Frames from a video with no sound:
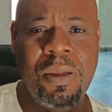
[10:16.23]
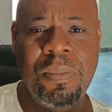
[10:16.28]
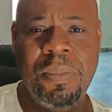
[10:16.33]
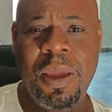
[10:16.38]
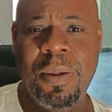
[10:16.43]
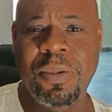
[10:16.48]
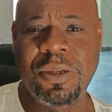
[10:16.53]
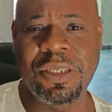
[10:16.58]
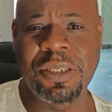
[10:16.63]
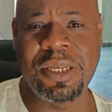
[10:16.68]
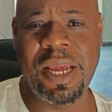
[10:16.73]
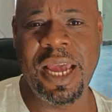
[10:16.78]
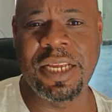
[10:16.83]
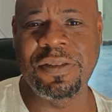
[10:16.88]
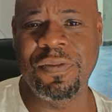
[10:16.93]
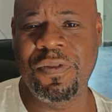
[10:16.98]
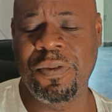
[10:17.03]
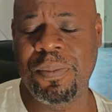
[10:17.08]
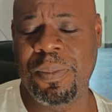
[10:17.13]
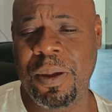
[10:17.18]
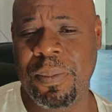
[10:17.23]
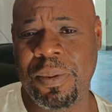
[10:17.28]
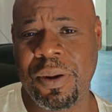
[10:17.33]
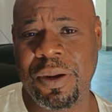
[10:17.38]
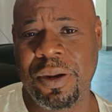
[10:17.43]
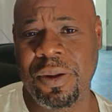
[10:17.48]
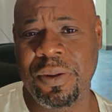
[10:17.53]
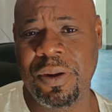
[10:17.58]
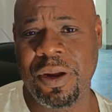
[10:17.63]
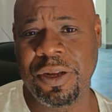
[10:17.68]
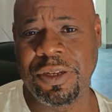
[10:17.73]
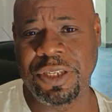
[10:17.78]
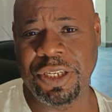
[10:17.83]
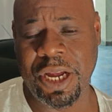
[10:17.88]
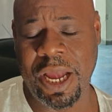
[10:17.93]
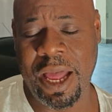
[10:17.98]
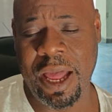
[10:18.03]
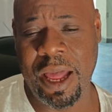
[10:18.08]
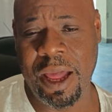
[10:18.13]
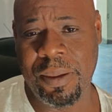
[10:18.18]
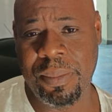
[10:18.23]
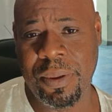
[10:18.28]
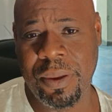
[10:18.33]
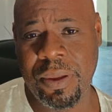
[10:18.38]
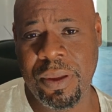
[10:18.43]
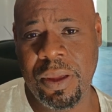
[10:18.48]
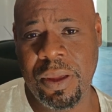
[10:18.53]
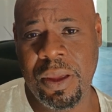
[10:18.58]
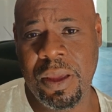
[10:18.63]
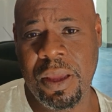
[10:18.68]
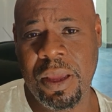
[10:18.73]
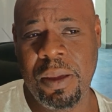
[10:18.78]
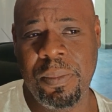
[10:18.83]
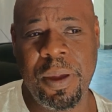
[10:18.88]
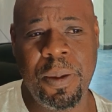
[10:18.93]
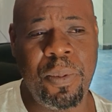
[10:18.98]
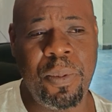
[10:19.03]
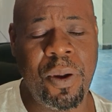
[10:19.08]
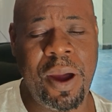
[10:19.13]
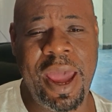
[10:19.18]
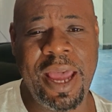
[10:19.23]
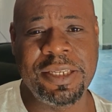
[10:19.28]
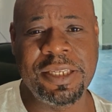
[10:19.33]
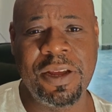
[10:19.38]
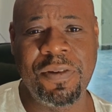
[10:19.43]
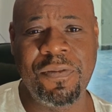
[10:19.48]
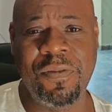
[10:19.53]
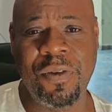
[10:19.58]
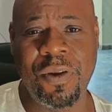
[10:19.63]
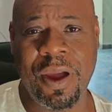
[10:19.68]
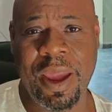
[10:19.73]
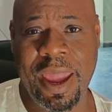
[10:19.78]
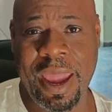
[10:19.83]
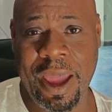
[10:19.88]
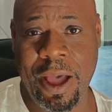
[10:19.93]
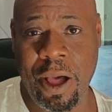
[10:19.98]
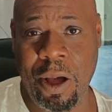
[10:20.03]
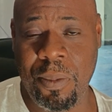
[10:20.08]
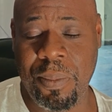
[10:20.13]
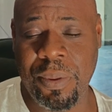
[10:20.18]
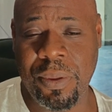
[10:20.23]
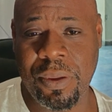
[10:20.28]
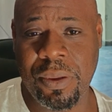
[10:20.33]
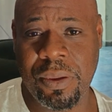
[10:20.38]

People just asking for people to do their job. People are asking for help.